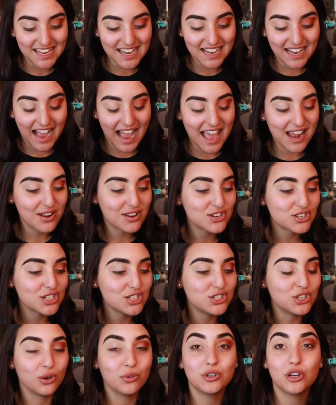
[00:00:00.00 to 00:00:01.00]
take, I
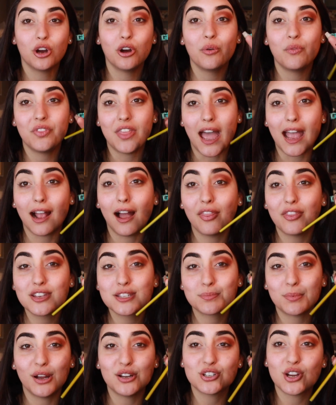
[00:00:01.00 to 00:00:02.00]
actually don't know, I got
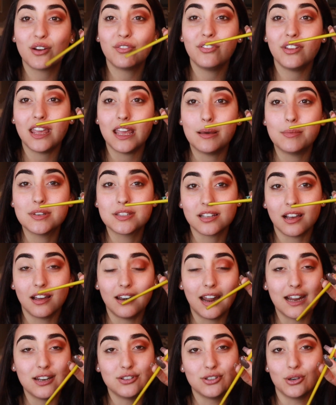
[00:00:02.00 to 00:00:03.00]
this brush off of
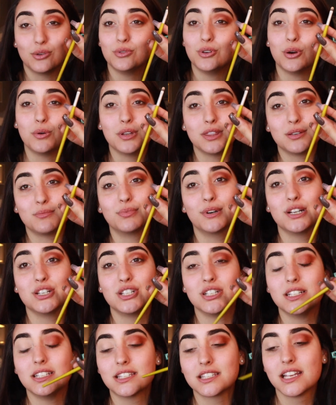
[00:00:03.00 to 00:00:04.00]
Amazon. I don't know what the
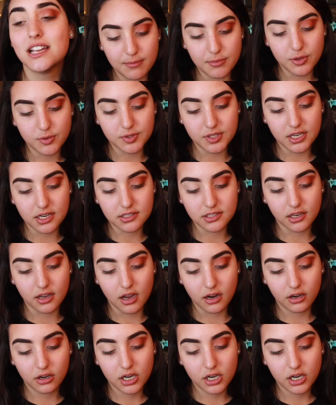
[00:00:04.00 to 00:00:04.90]
brush is. I'm using it to cut